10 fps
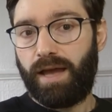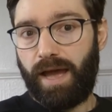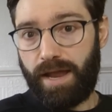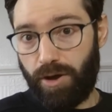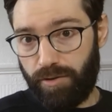
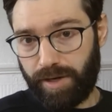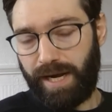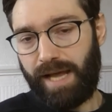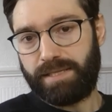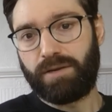Another
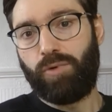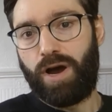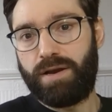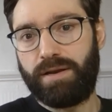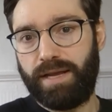classic
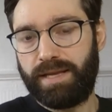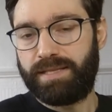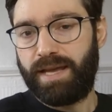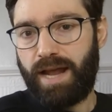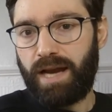one is
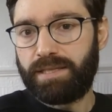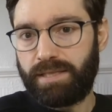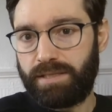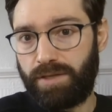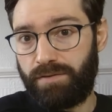the
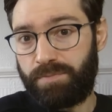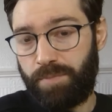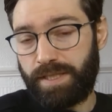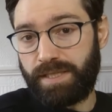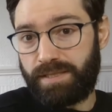analysis of
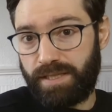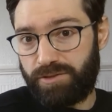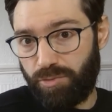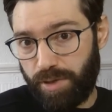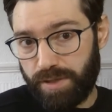species
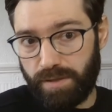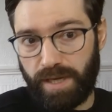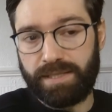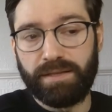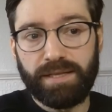distribution,
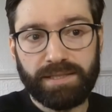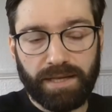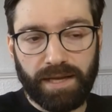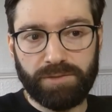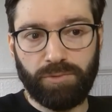as in this
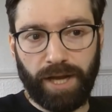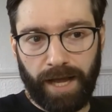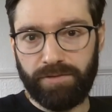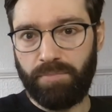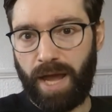case we
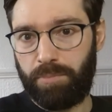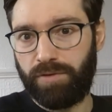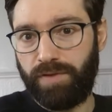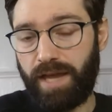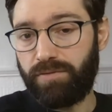have a map of
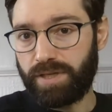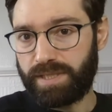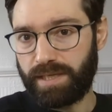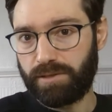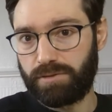every
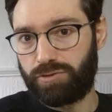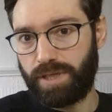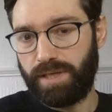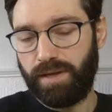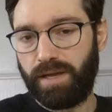single
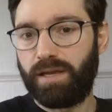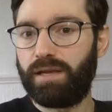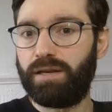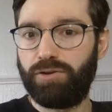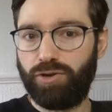tree
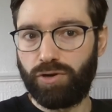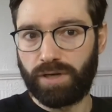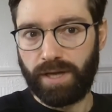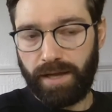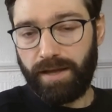in New York.
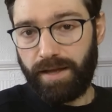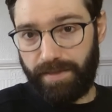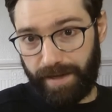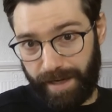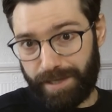
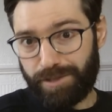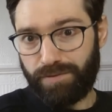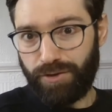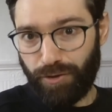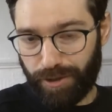The case of
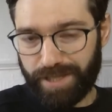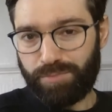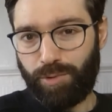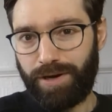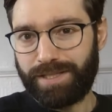New York is
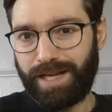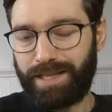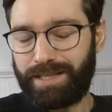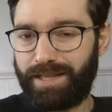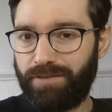probably
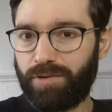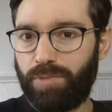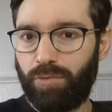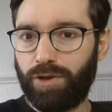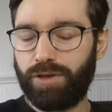slightly different,
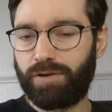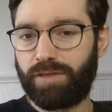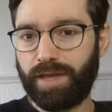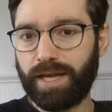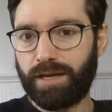but when you're
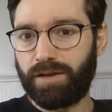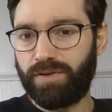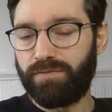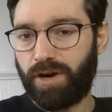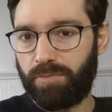thinking of
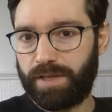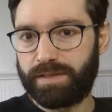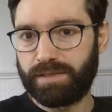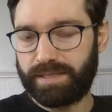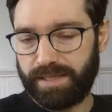
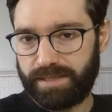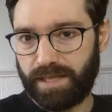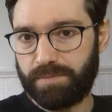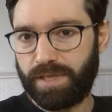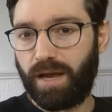environmental
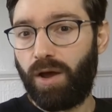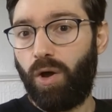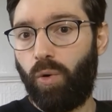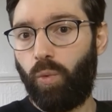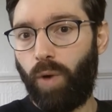systems,
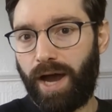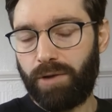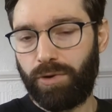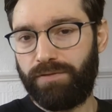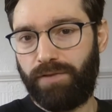why
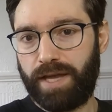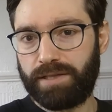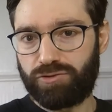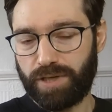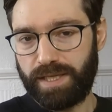we
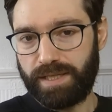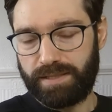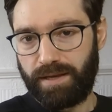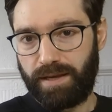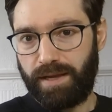find trees
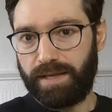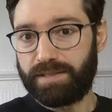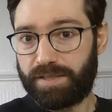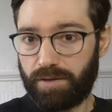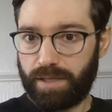in
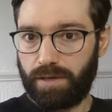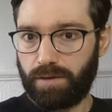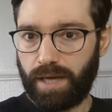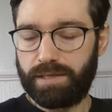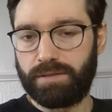certain
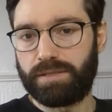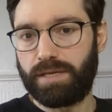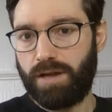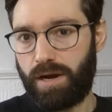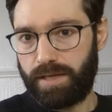locations and
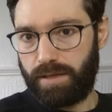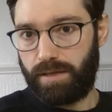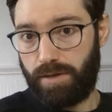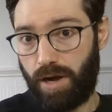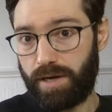not,
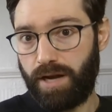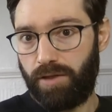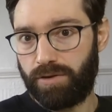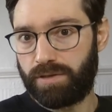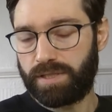not in
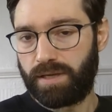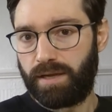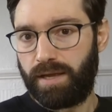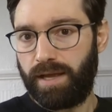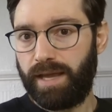others
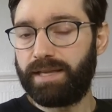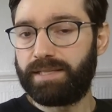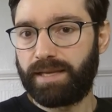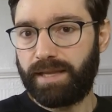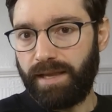is
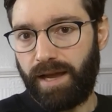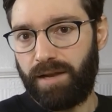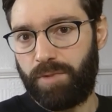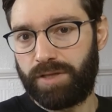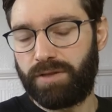a key
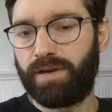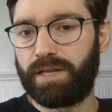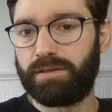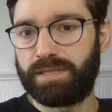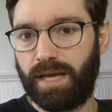element of
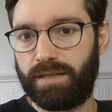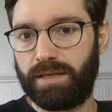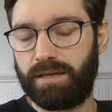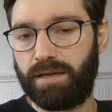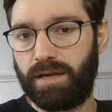
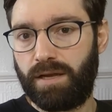understanding